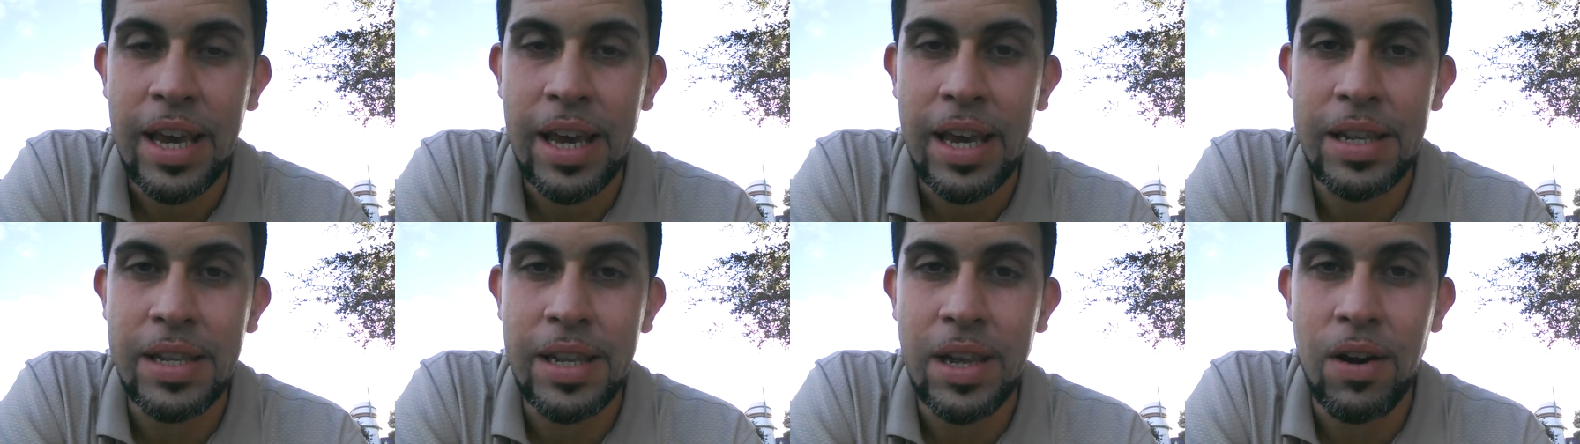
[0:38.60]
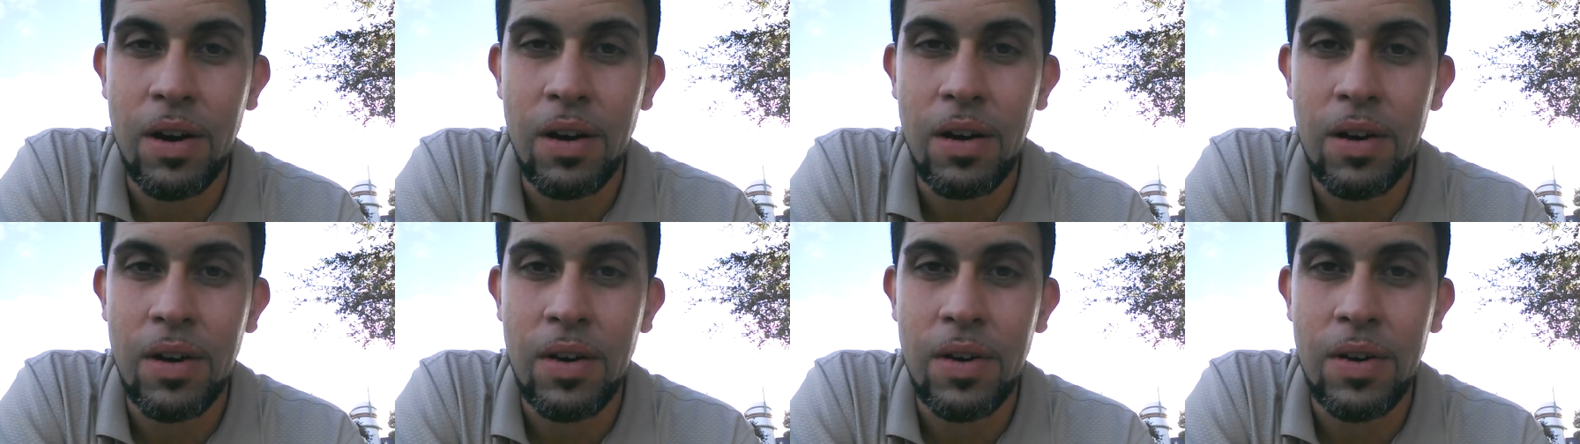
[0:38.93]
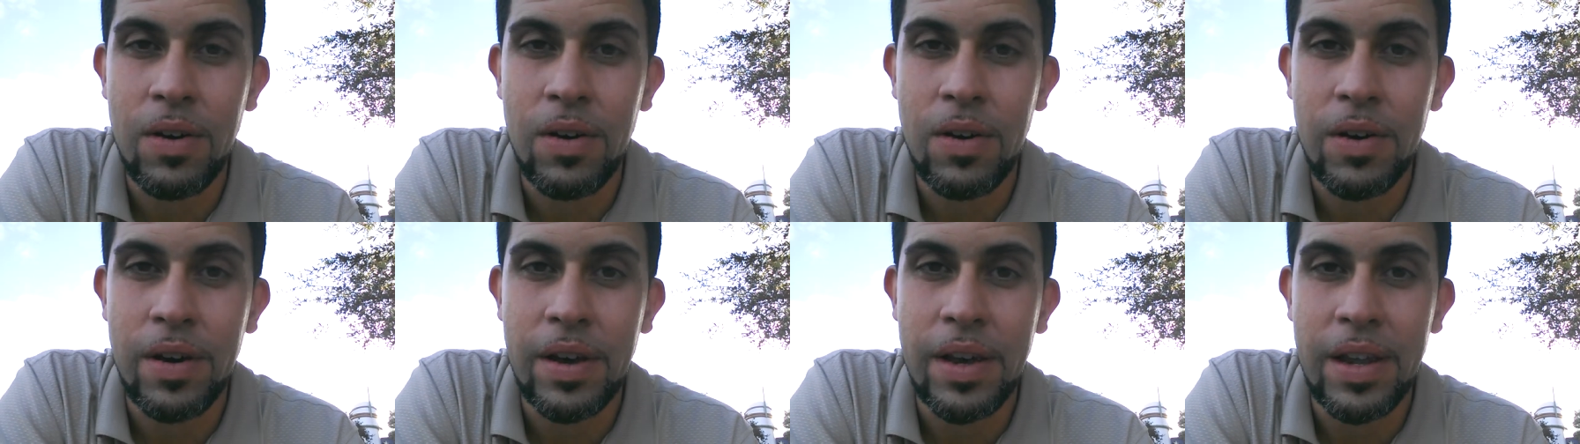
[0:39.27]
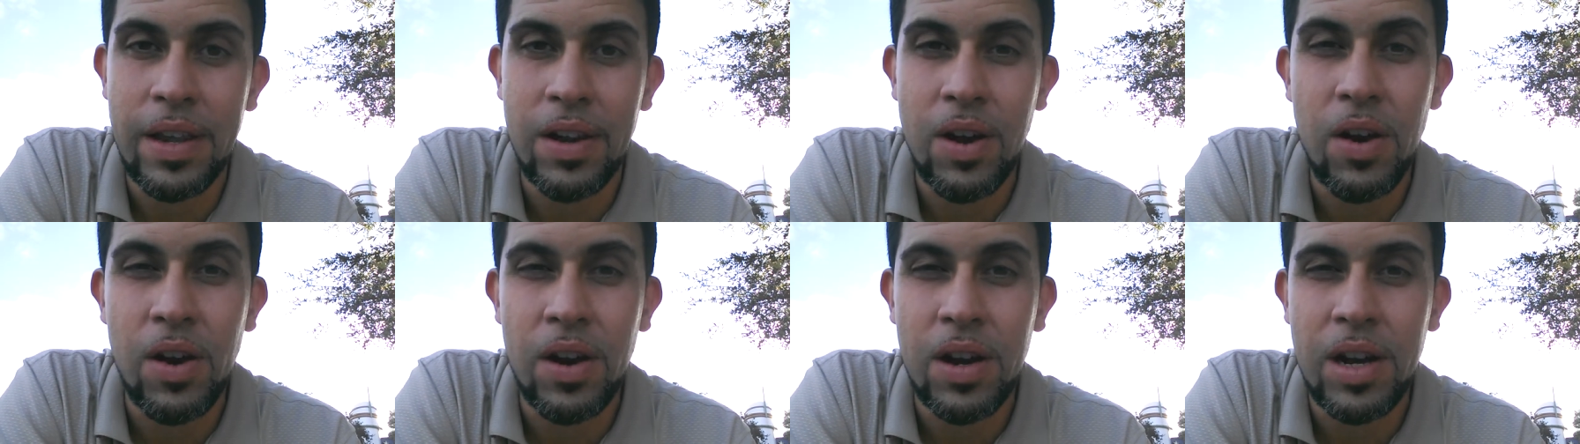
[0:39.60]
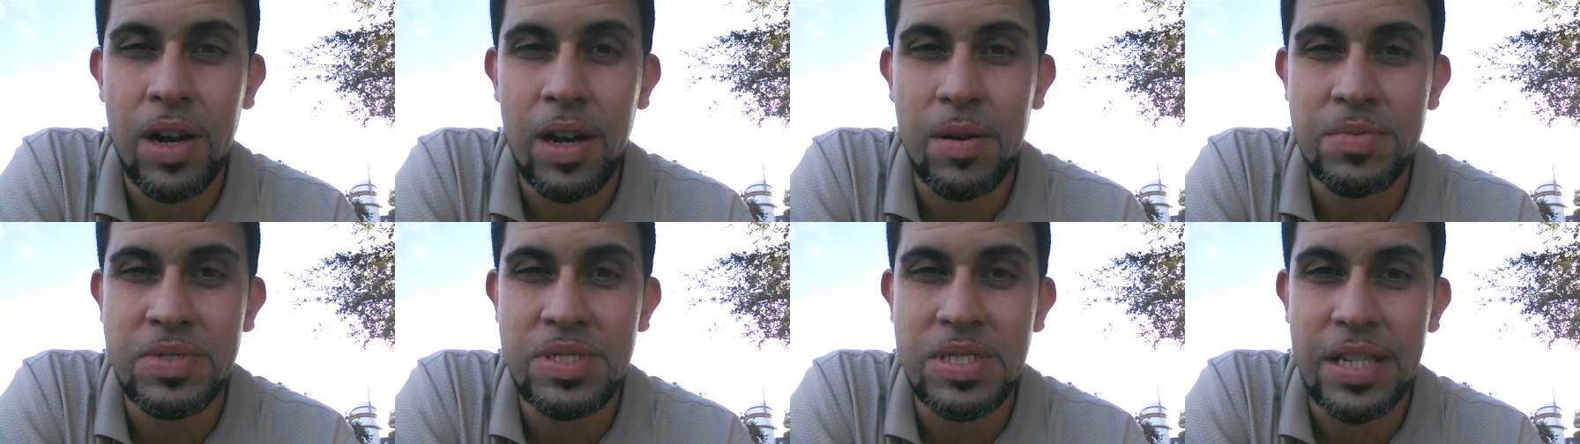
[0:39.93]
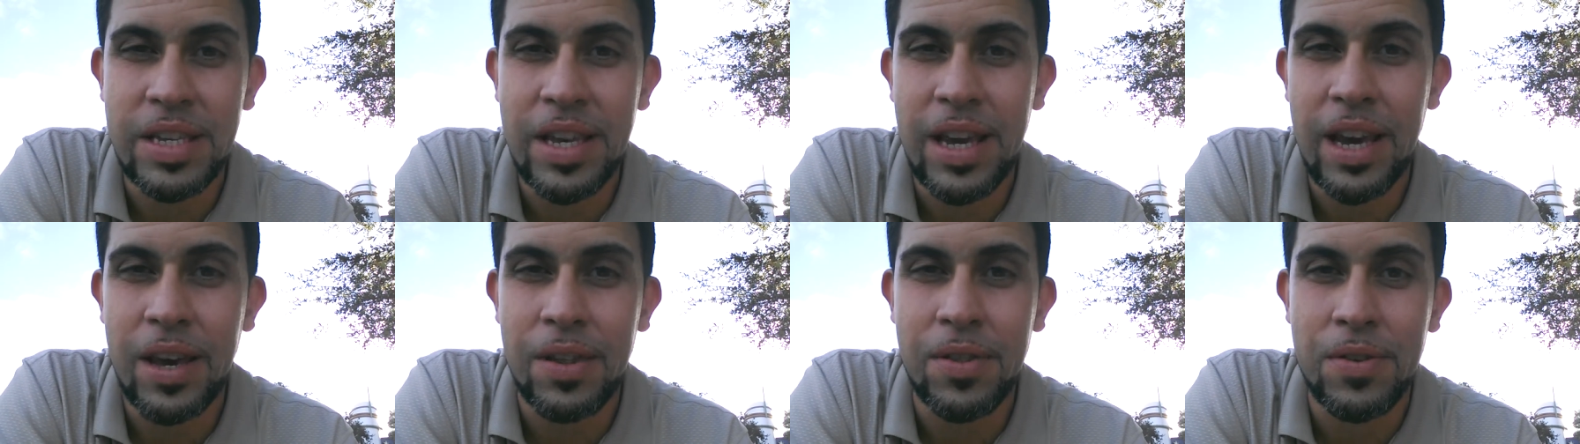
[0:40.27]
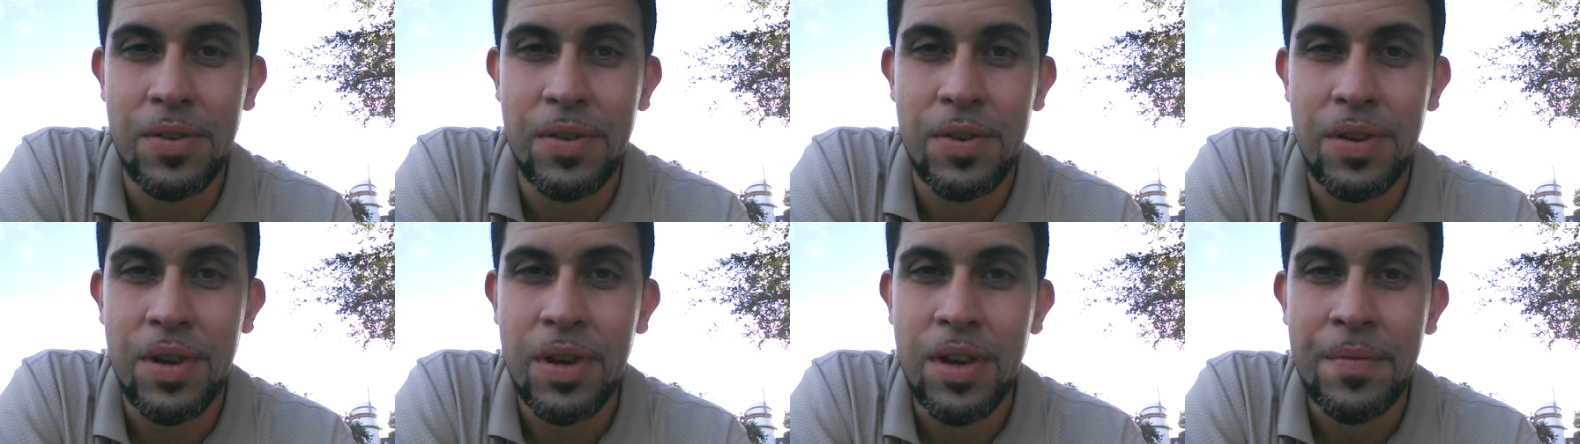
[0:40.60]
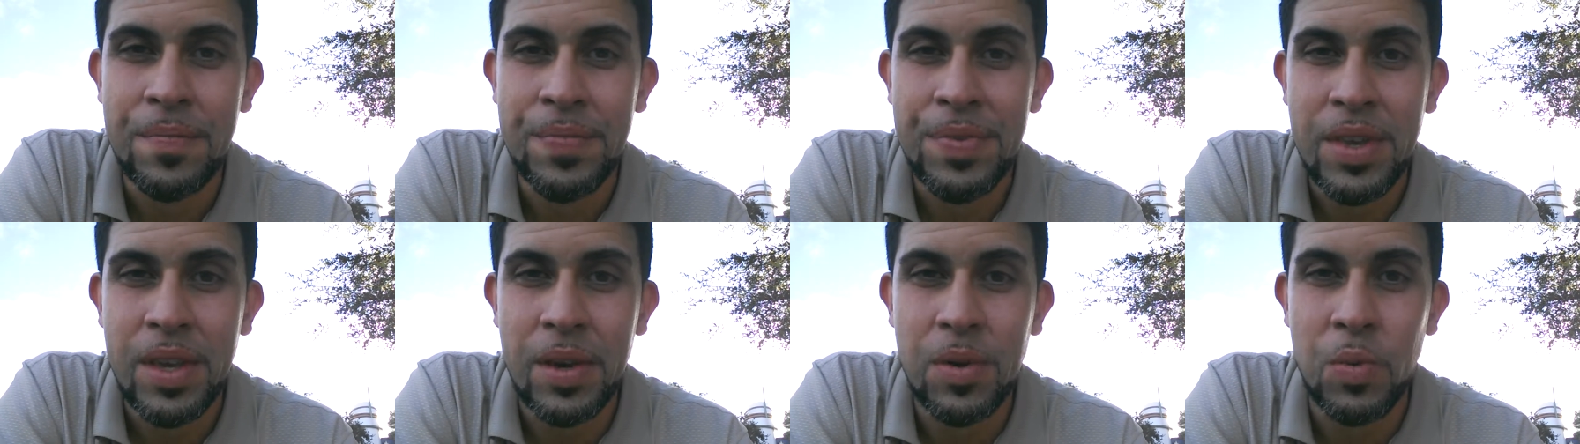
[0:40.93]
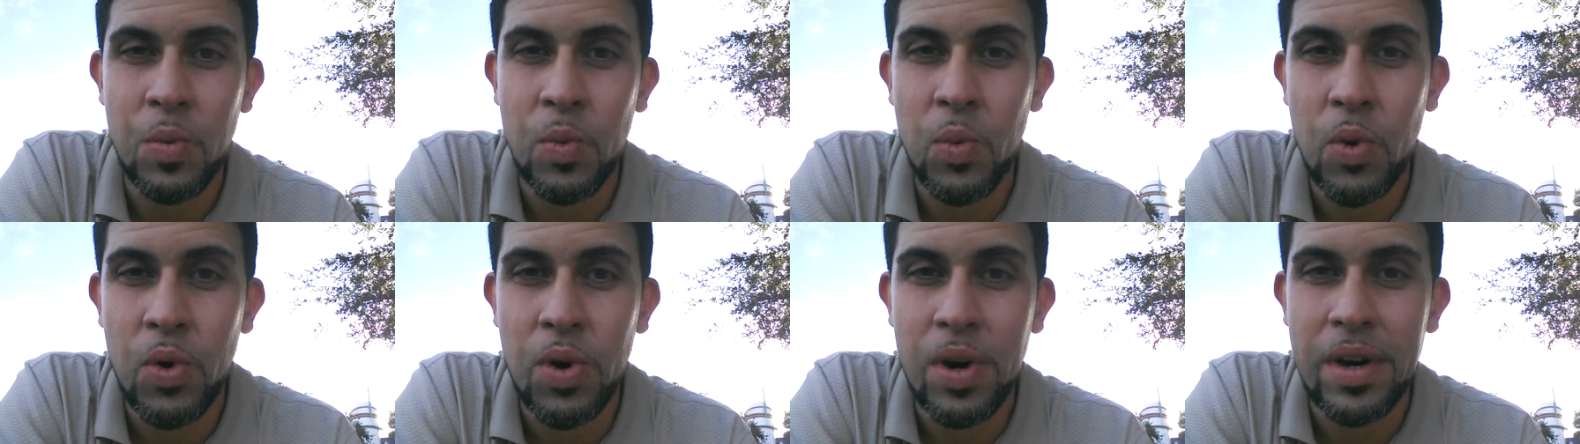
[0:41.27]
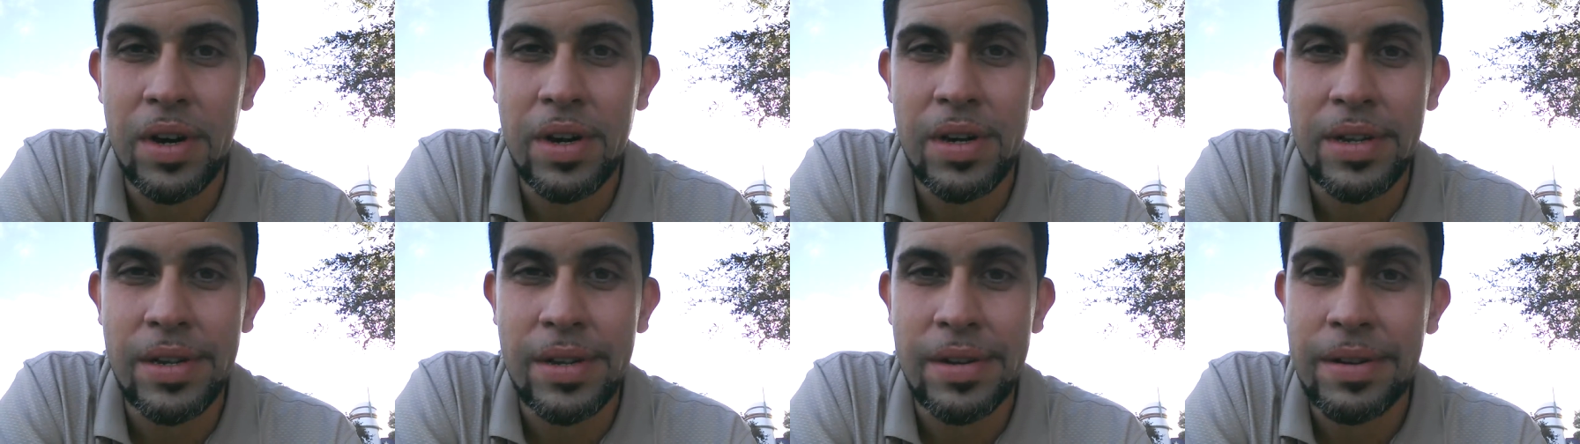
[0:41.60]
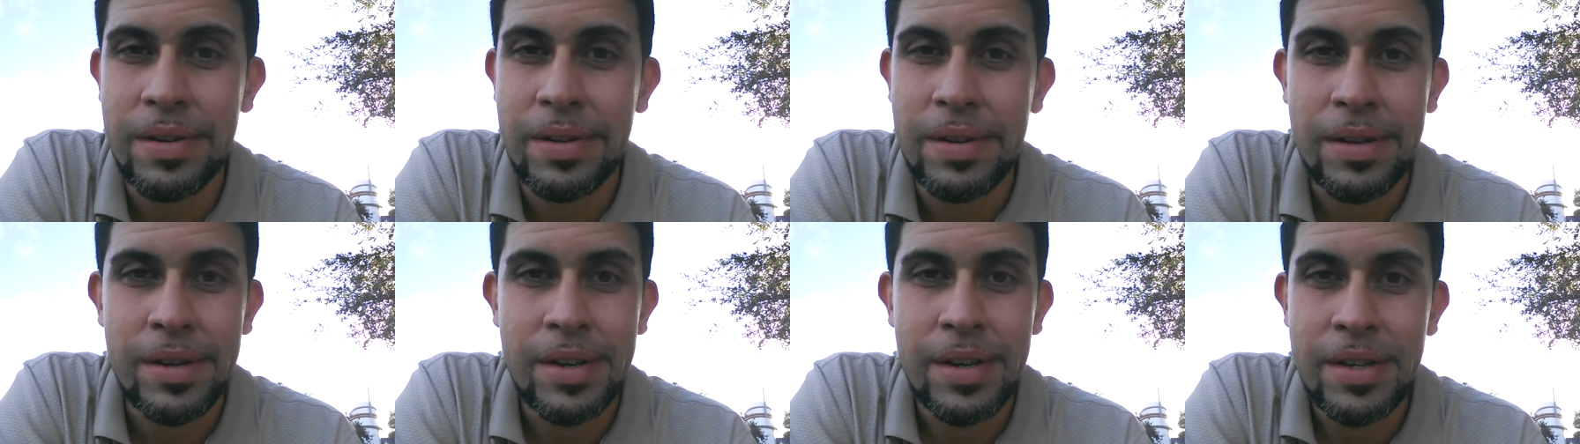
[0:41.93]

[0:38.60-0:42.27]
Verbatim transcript: and they all and it all comes together in one